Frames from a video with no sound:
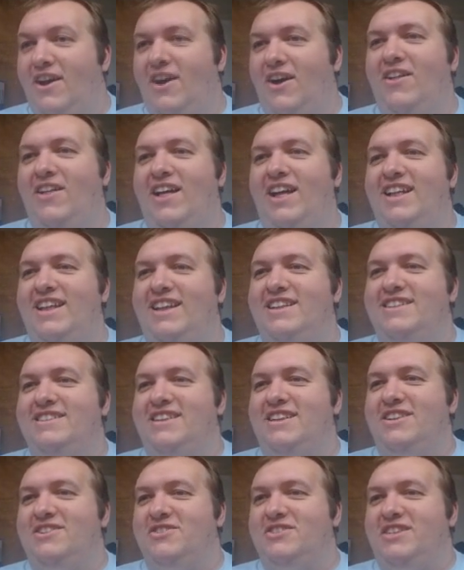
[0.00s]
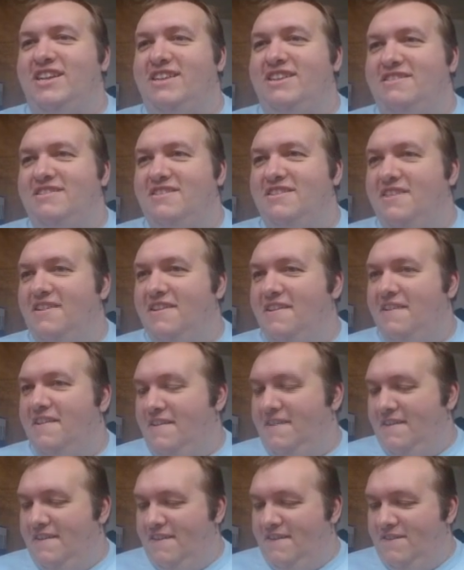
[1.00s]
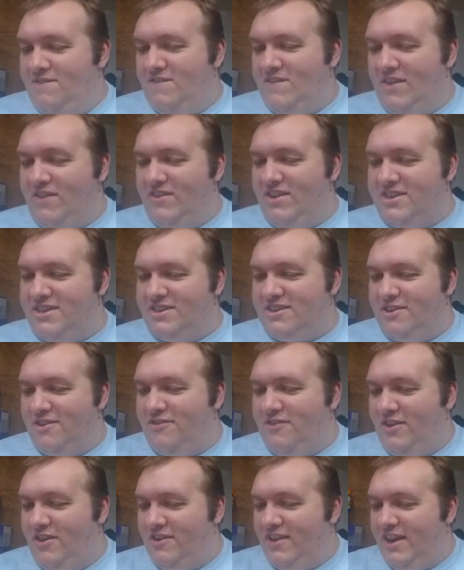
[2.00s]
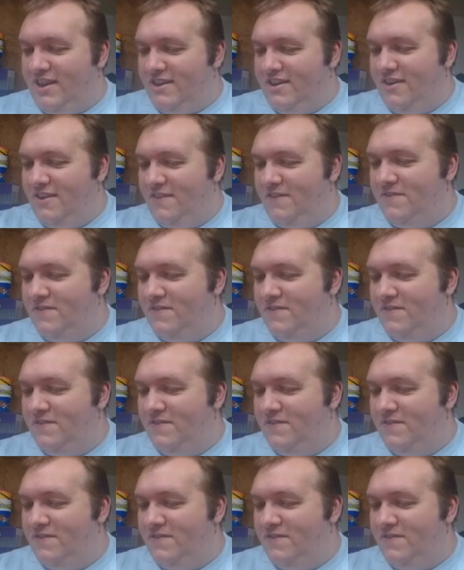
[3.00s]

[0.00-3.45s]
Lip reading: Oh, that is interesting. Maybe it's just your phone. I don't know.